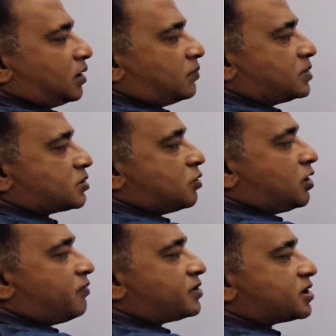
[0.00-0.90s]
That means
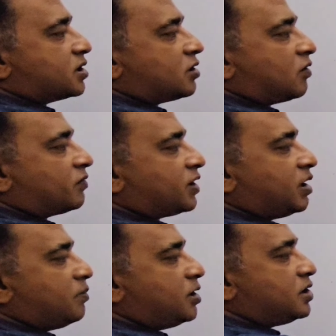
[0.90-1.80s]
coefficient of
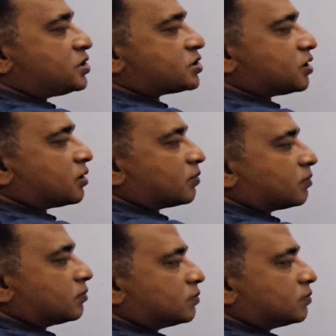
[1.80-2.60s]
emission.